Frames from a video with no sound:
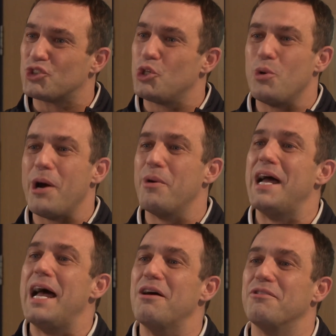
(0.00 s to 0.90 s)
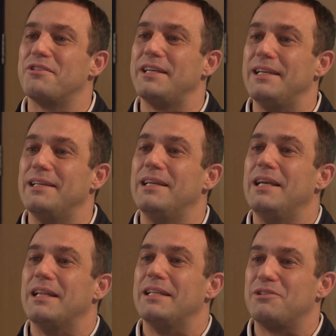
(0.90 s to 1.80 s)
To our healthy
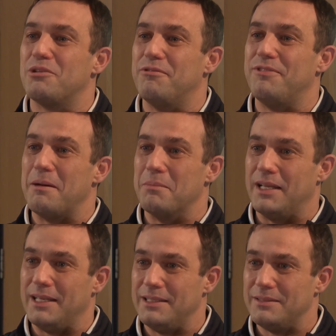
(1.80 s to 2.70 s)
little family.